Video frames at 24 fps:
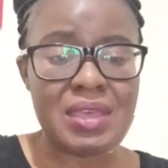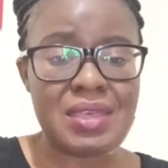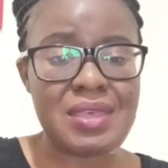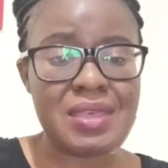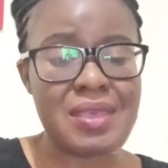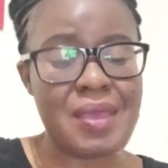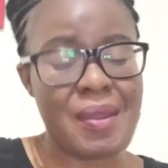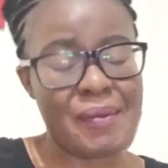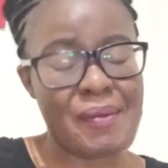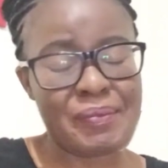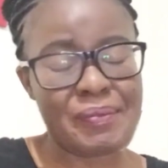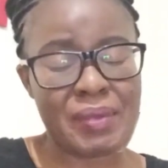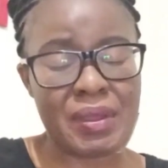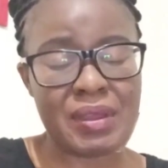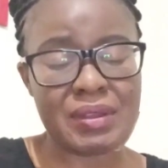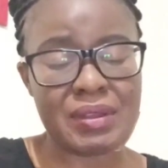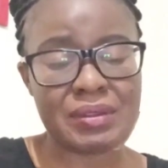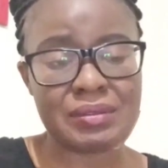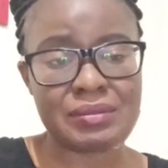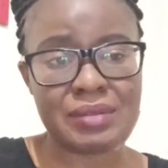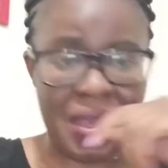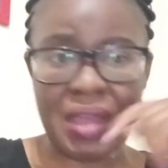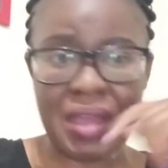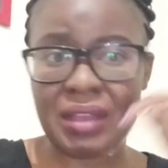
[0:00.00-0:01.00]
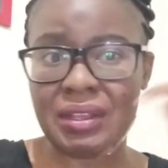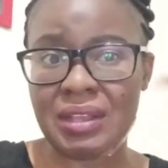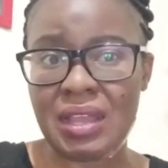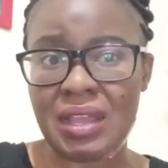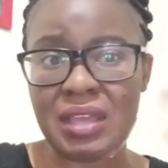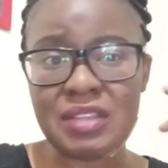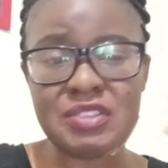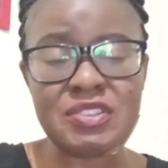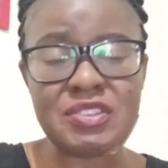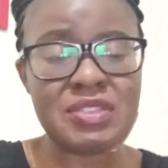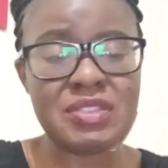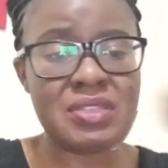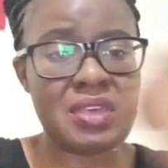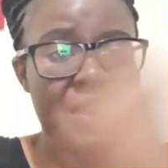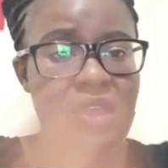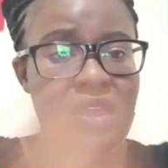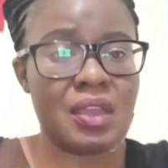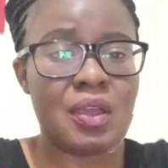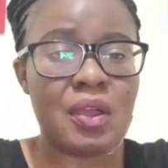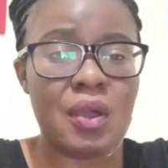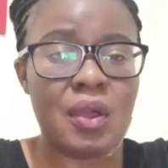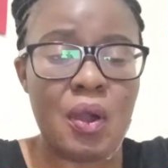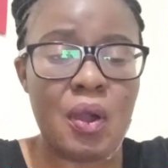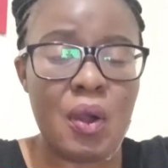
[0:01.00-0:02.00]
Yep. I'd like to
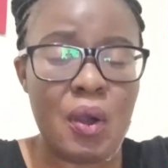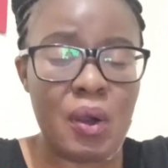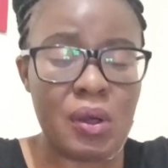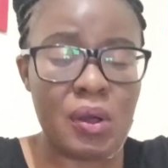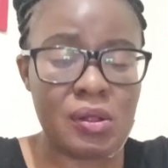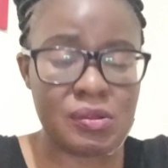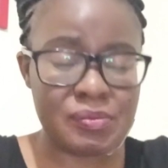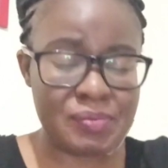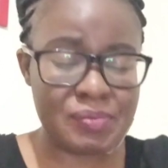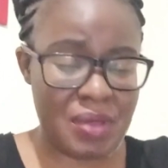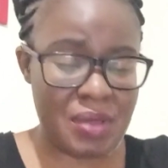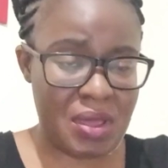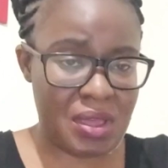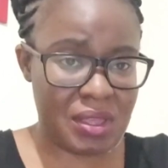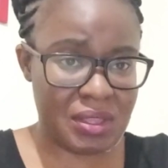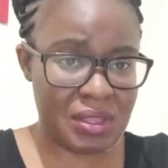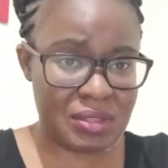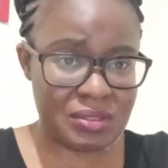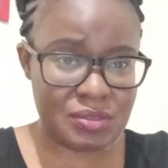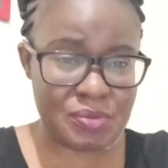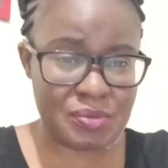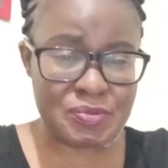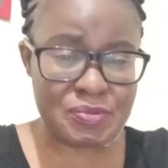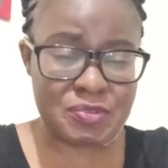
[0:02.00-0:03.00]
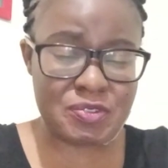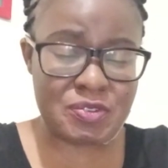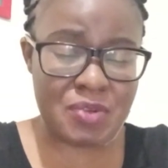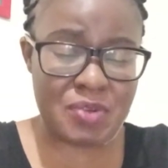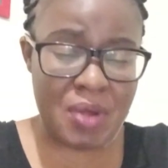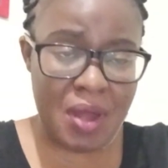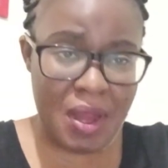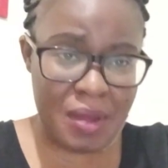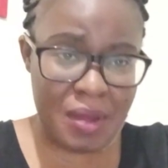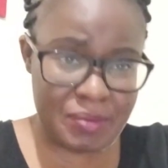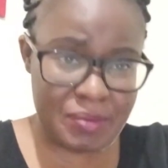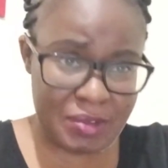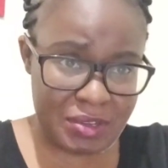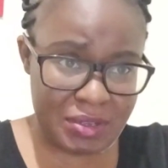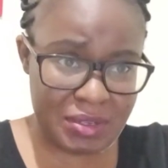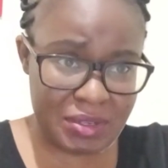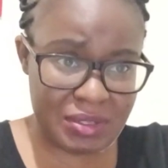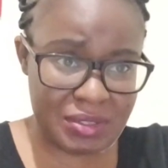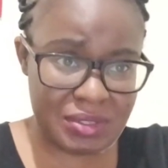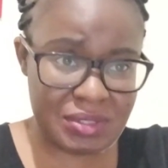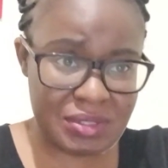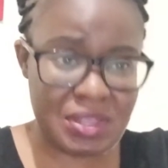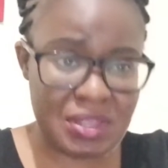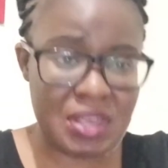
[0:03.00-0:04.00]
thank all my
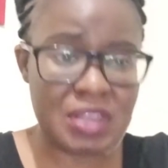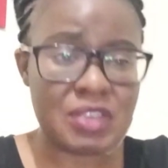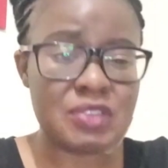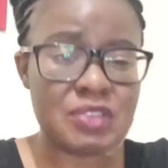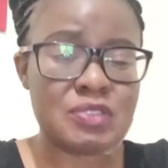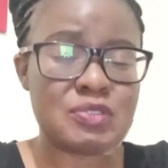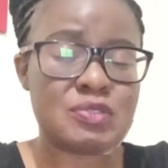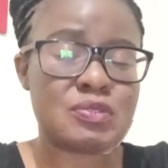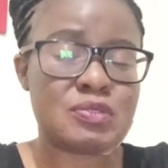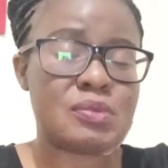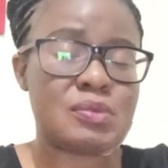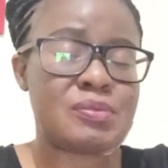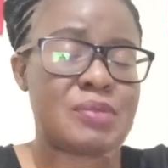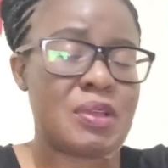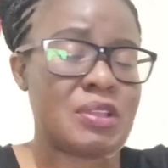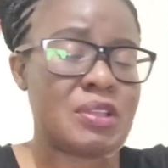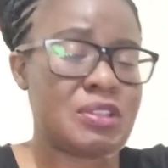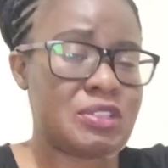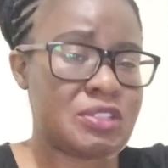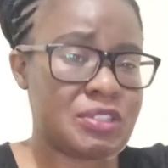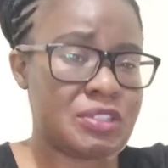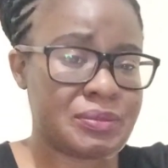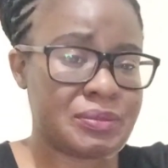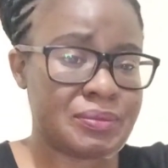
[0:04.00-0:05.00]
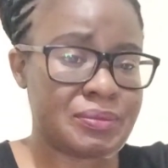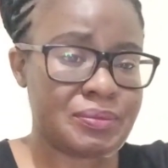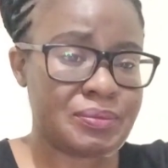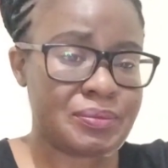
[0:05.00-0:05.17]
subscribers. Thank you so much.